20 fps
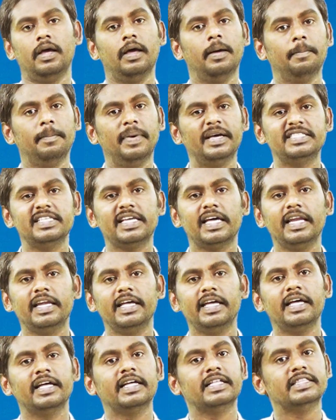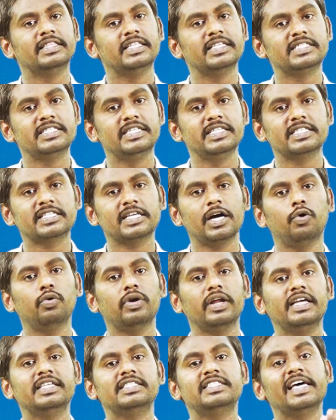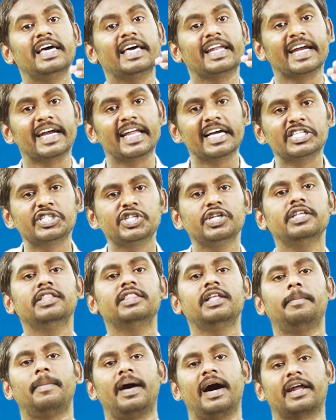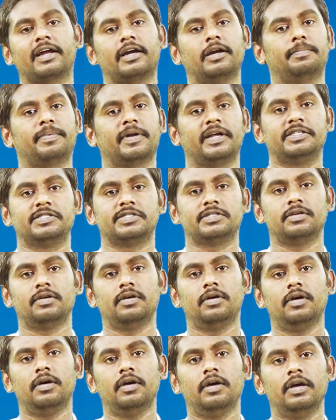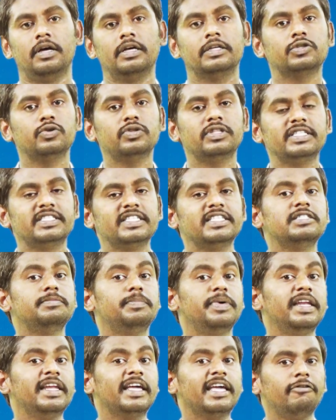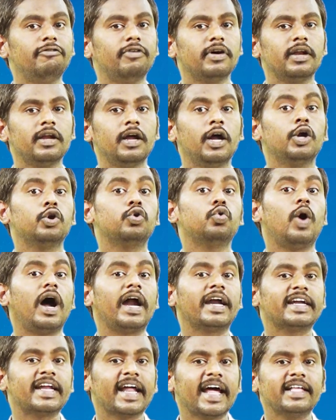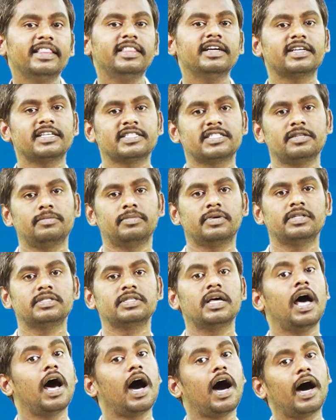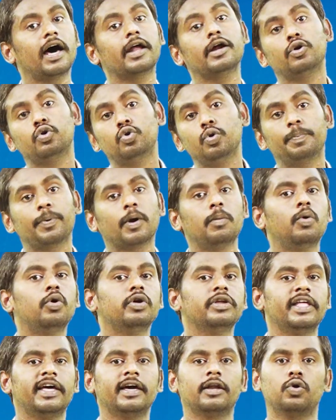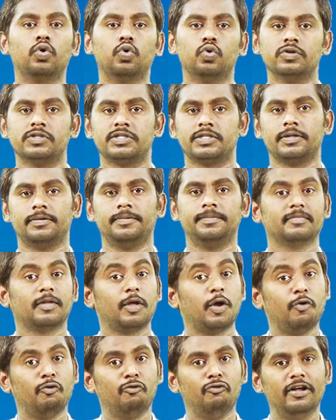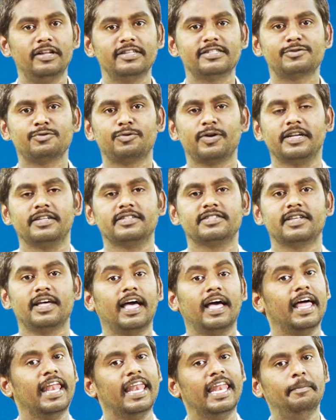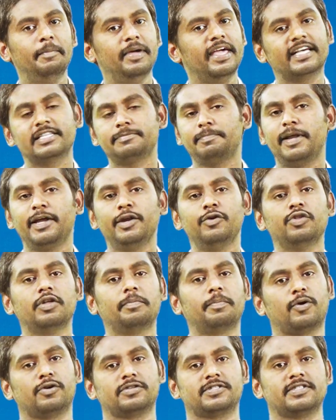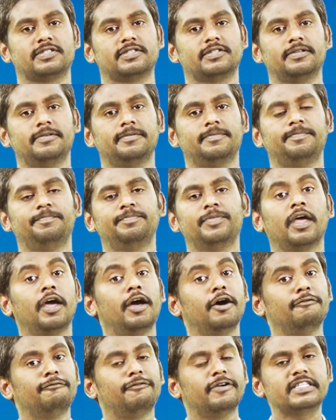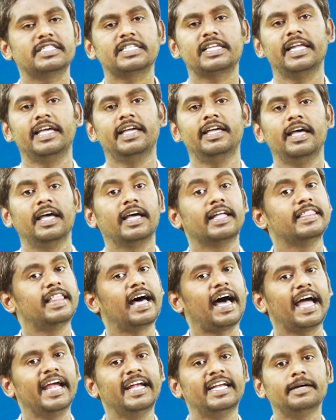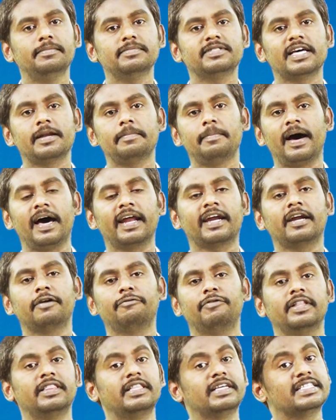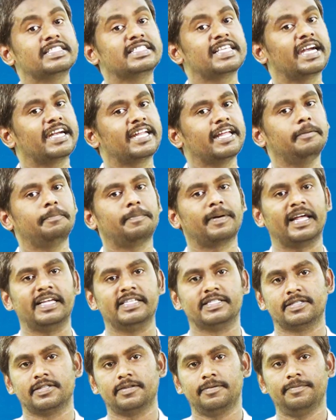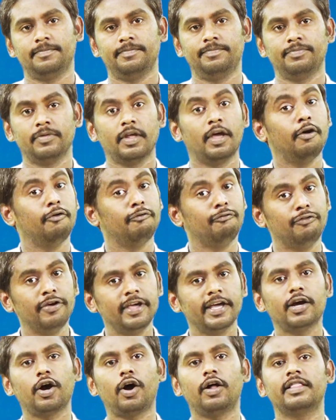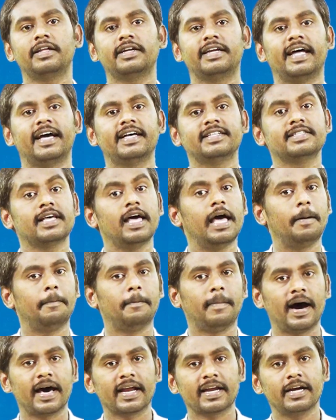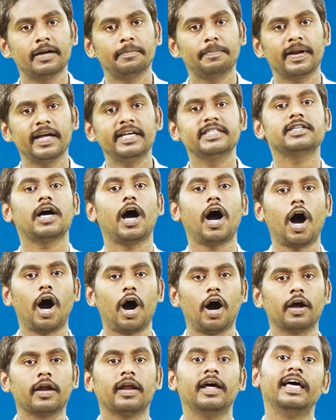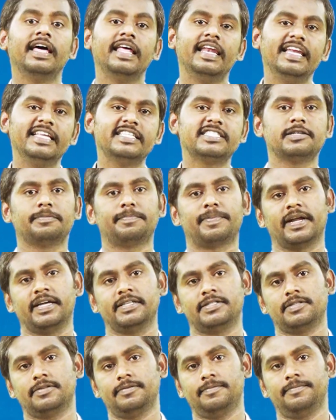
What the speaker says: Basically, this discount is a reduction in the market price. So, this is been given to attract the customers or to promote their goods. Well students, let me explain you the process. Firstly, the items are marked with certain price. We call that as market price or list price.